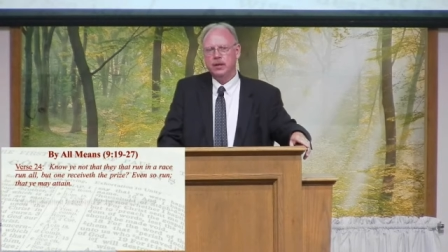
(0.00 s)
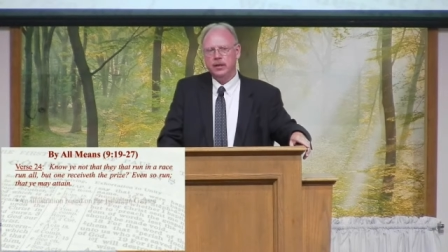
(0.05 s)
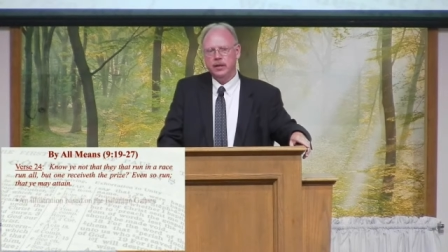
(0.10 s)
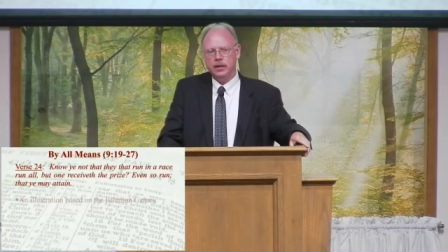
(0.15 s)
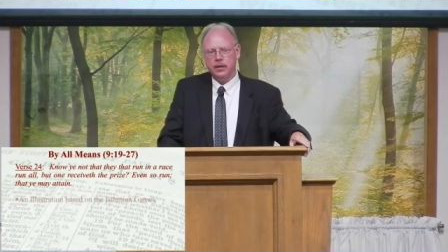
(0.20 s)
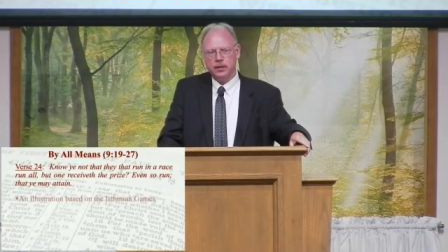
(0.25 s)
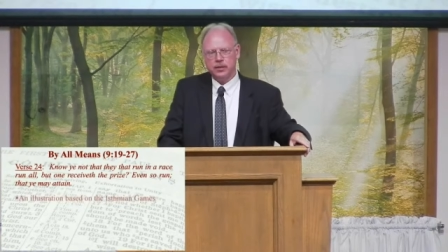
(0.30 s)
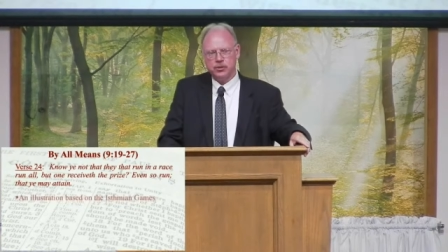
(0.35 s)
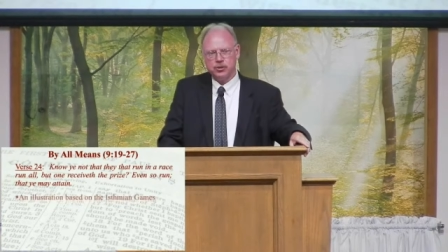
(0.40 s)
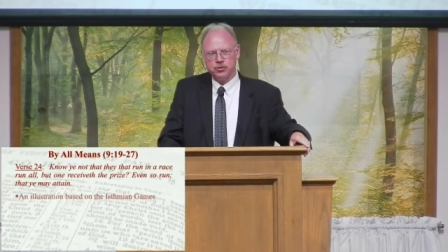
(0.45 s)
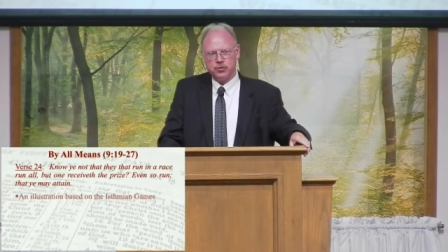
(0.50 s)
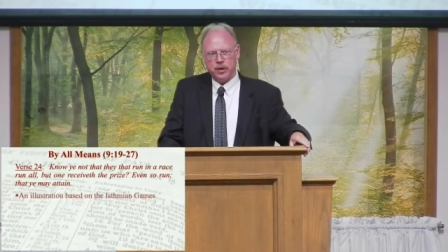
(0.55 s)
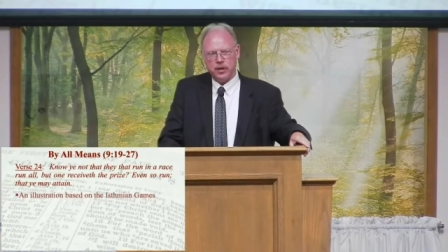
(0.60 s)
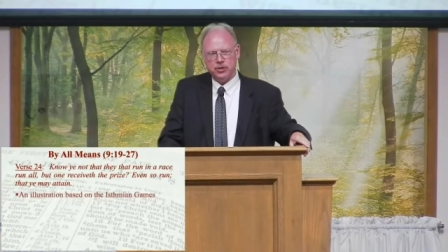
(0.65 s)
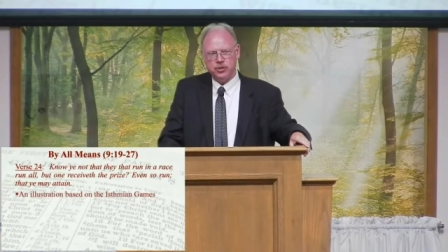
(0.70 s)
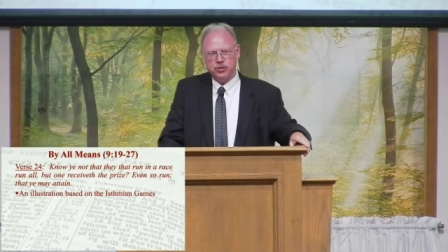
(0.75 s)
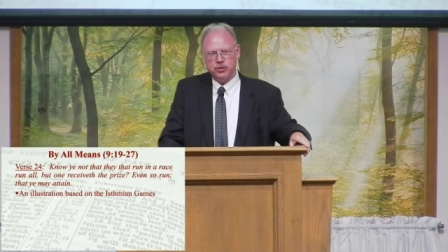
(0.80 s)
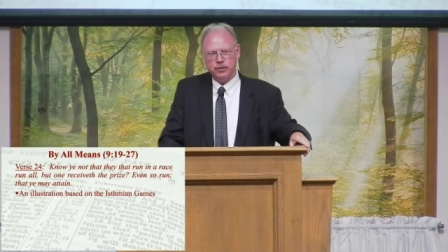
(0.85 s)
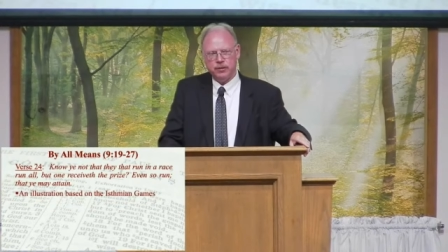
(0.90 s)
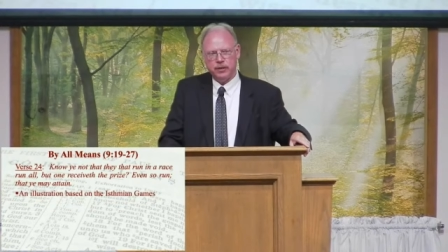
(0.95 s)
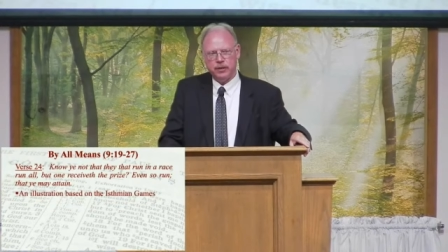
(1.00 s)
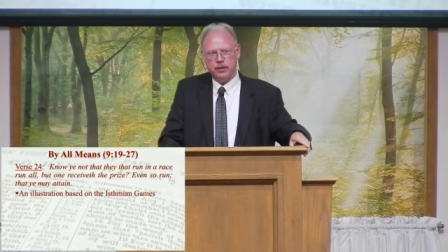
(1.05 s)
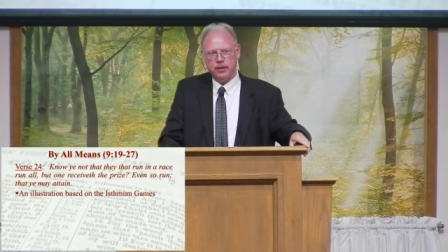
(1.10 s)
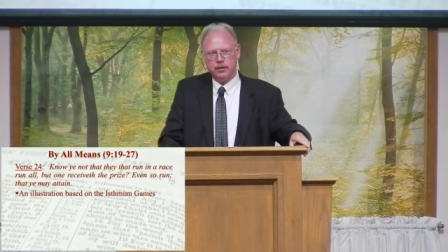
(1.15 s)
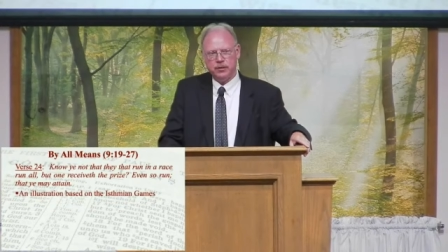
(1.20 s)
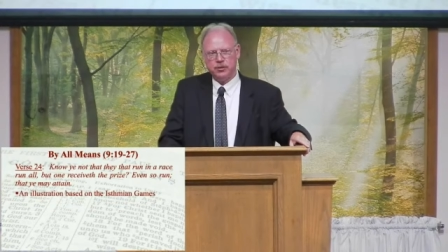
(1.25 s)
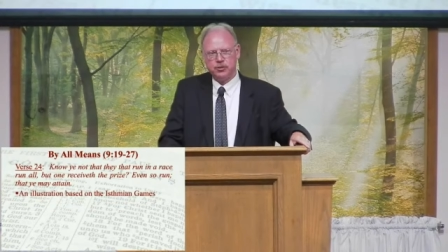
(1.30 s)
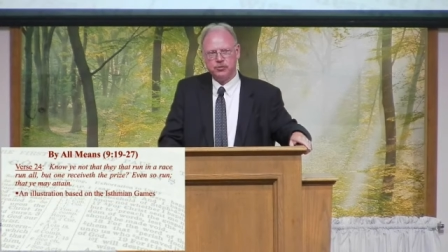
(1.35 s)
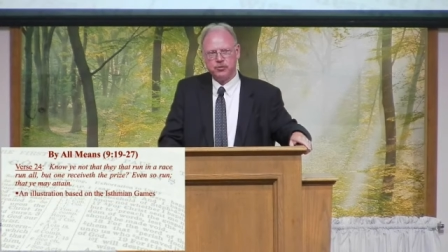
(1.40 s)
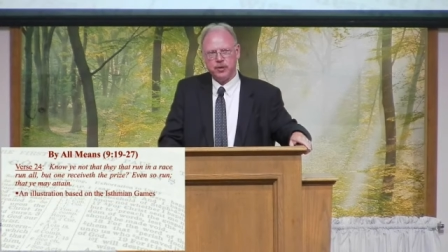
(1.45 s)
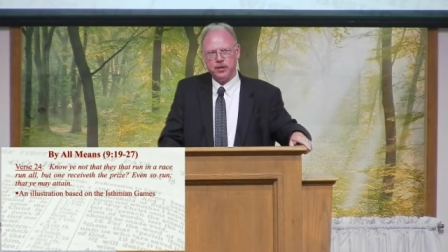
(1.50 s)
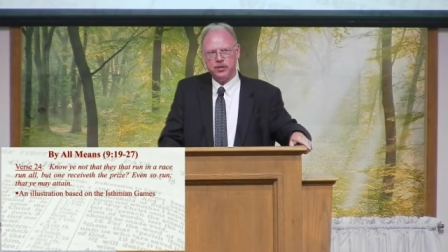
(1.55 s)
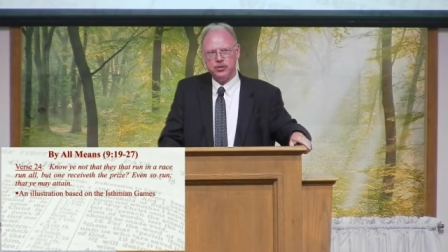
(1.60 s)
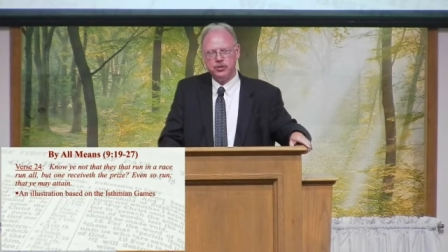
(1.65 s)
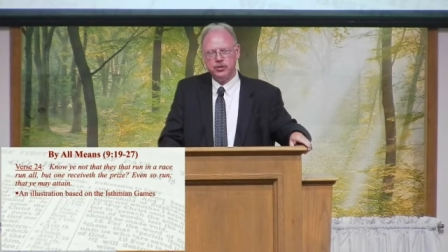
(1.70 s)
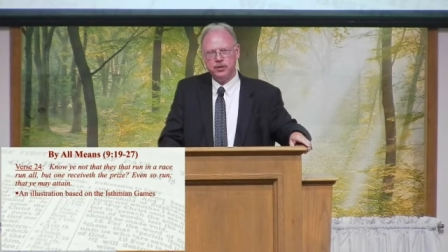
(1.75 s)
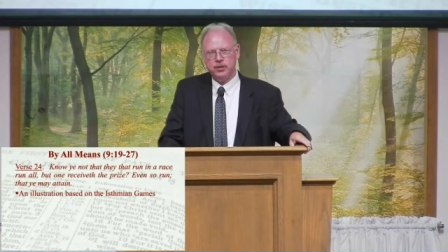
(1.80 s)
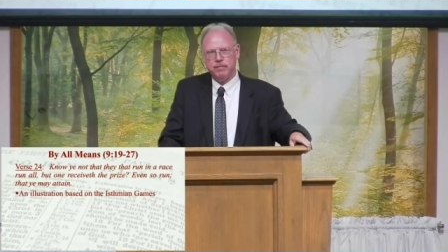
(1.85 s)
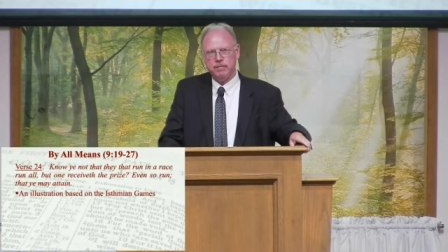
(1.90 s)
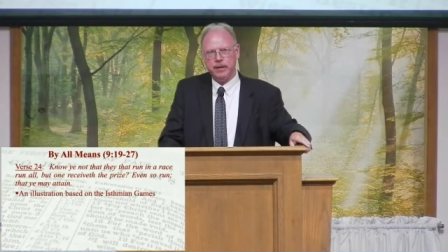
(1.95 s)
illustration, an
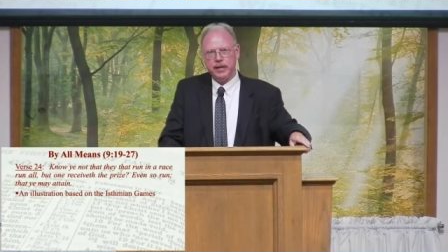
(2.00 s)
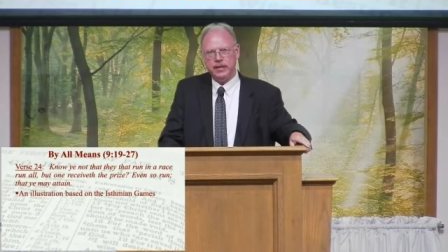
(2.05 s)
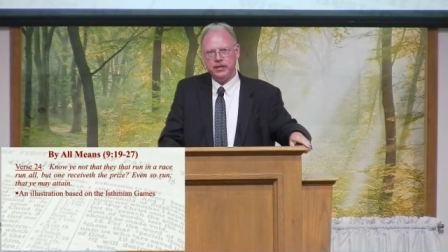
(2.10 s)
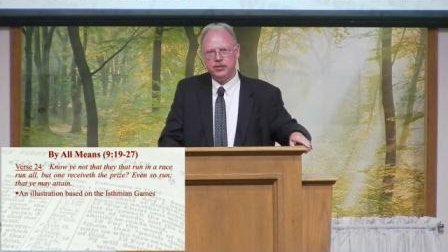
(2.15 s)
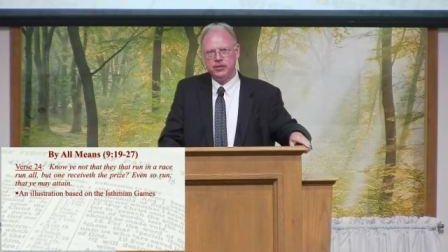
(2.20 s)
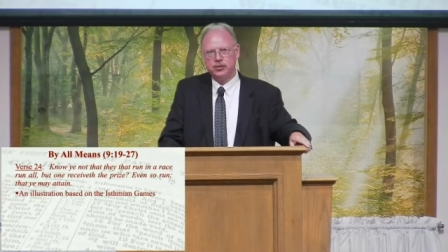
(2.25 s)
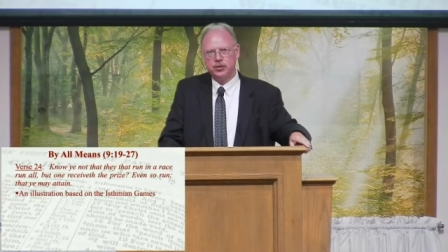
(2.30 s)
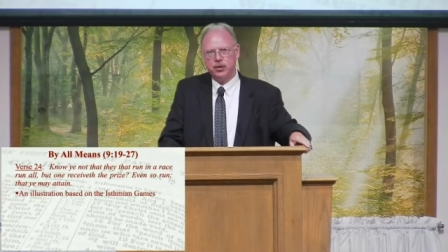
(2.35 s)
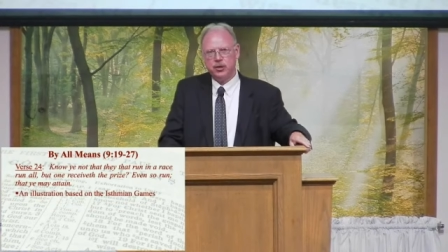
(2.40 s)
illustration based